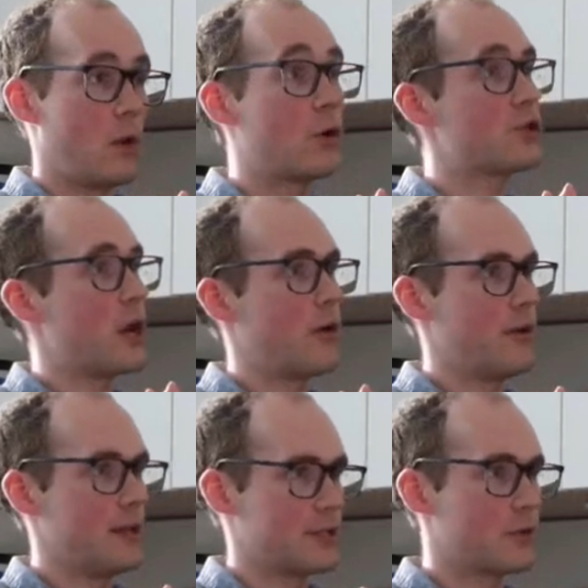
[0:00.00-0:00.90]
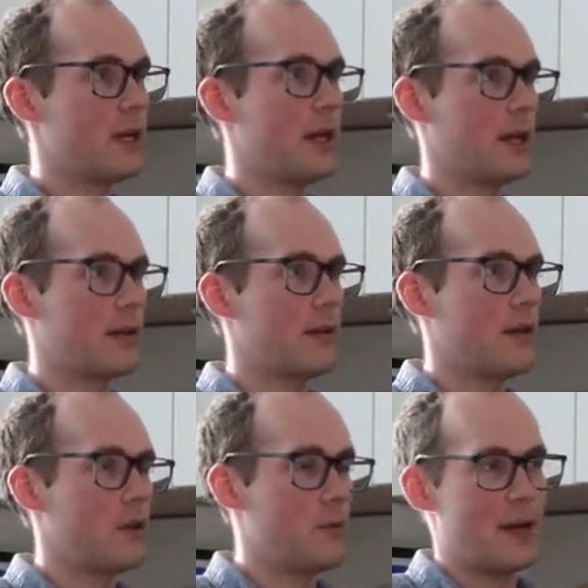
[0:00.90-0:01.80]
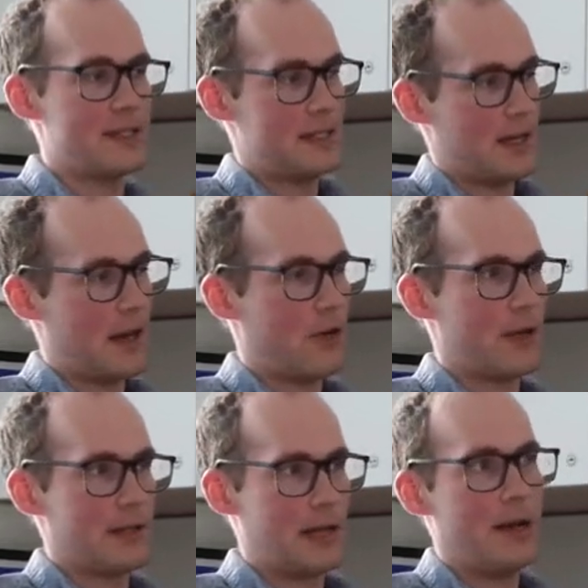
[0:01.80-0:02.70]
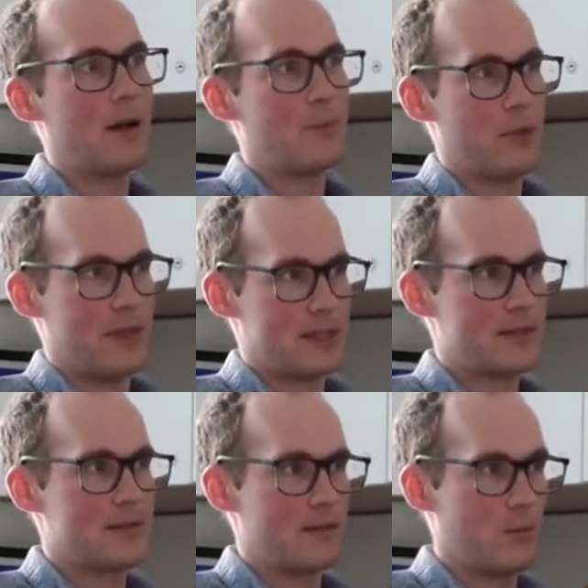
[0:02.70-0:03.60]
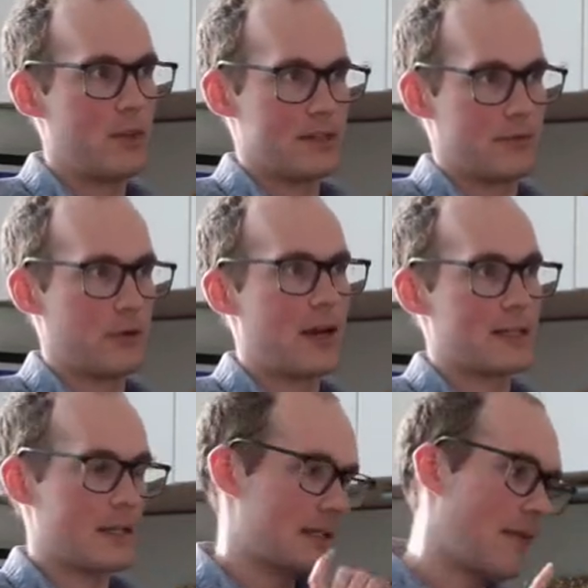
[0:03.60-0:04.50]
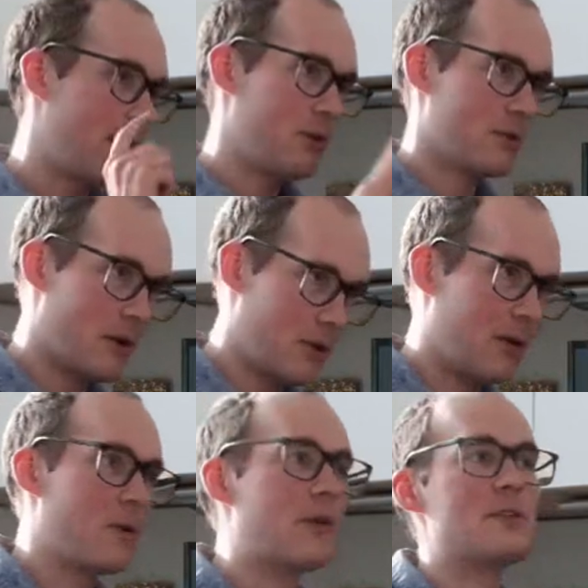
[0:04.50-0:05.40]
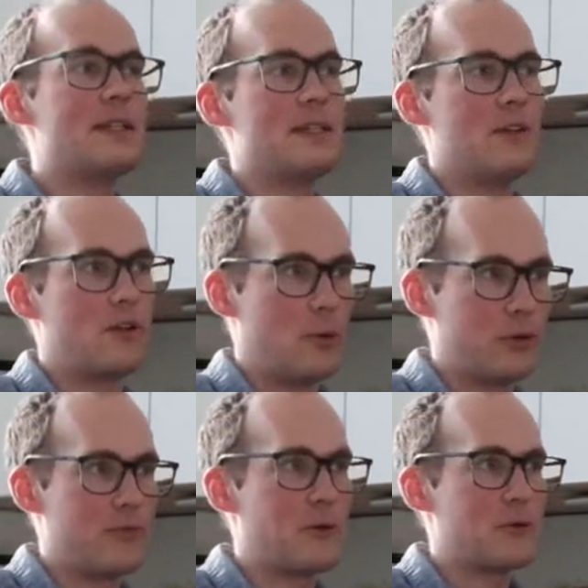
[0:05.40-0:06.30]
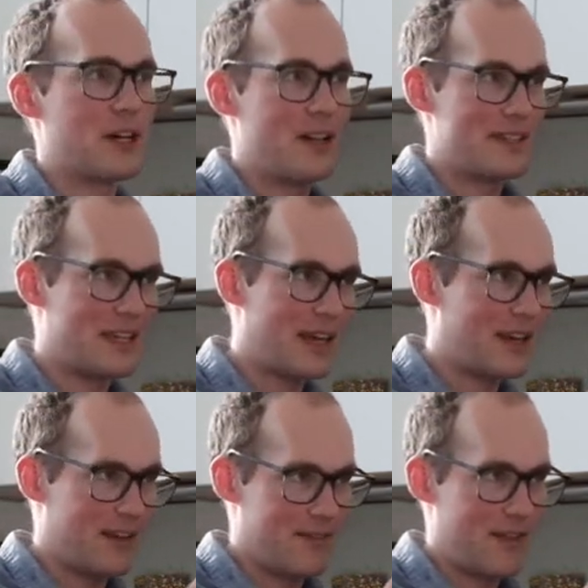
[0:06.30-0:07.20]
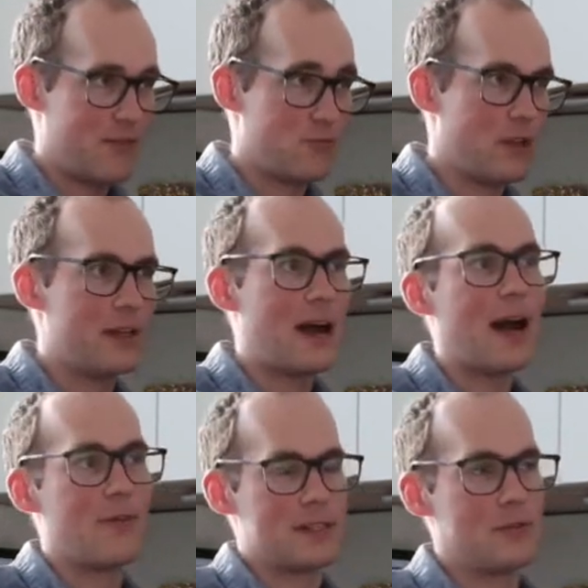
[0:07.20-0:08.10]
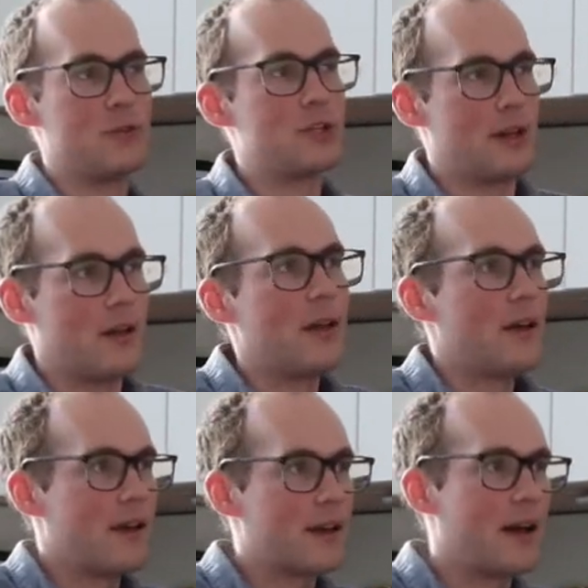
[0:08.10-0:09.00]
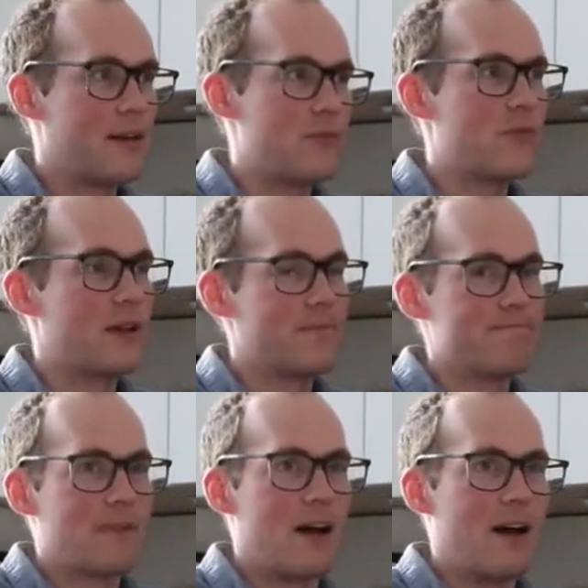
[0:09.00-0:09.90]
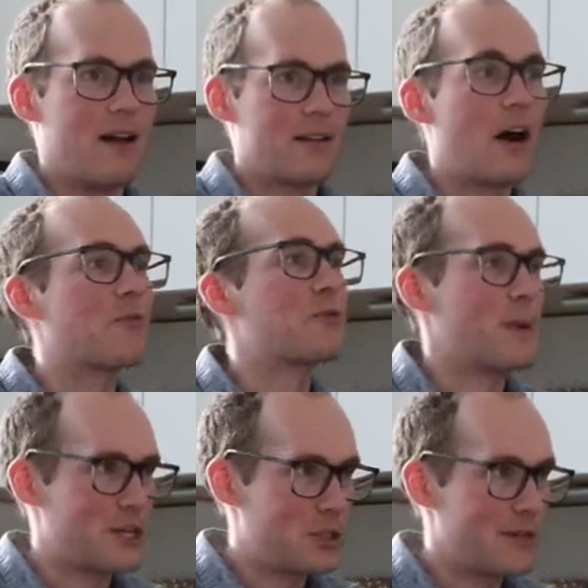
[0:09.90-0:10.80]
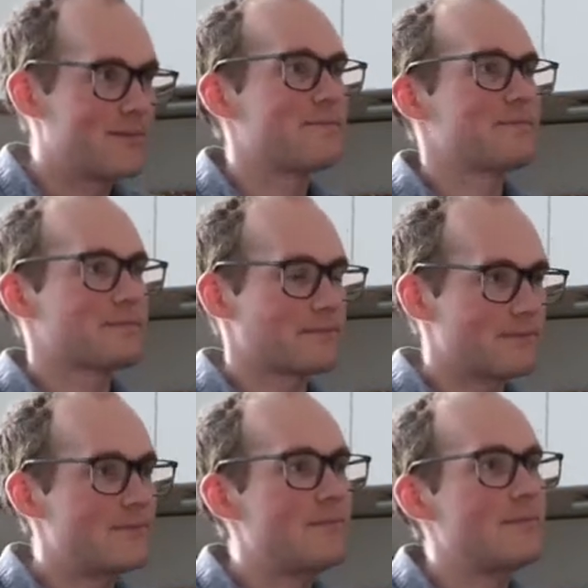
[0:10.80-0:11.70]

large area screening. You might see an area light up with this fluorescence, and then you go in with OCT or multi-photon to get a really high resolution kind of confirmation.